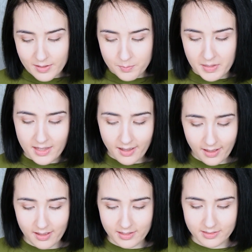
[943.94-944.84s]

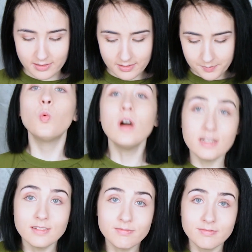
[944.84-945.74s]
because
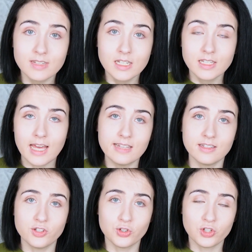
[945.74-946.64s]
1,
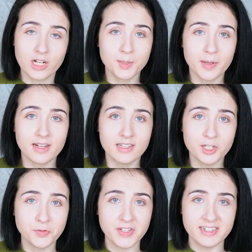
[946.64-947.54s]
Casey just talked about
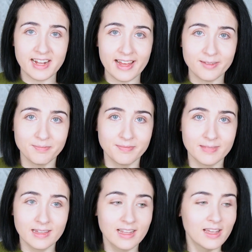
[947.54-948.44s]
calligraphy today.
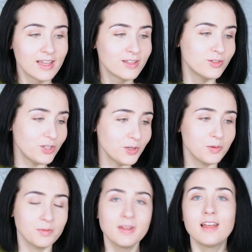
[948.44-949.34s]

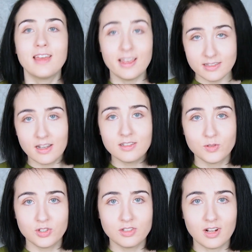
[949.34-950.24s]
2, Casey also
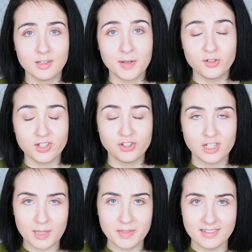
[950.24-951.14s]
just talked about trickster
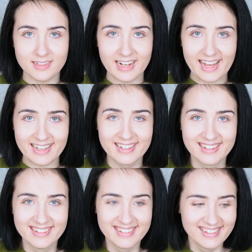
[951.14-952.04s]
demons today.
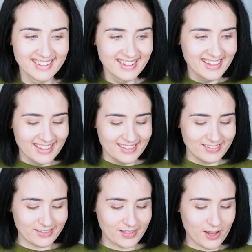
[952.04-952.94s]

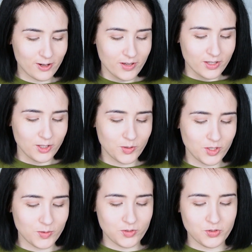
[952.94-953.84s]
So you
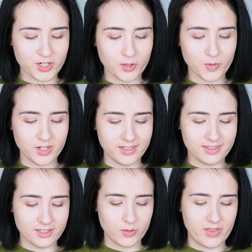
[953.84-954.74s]
used trigger words
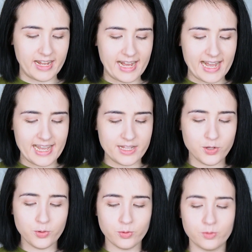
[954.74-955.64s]
so that I
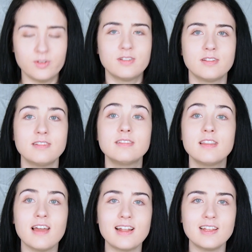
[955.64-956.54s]
knew
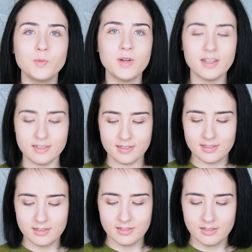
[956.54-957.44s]
that it
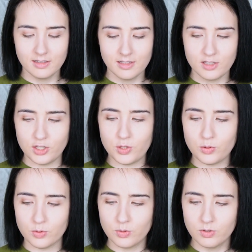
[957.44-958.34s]
was
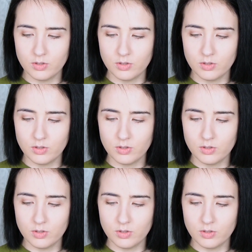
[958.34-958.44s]
you.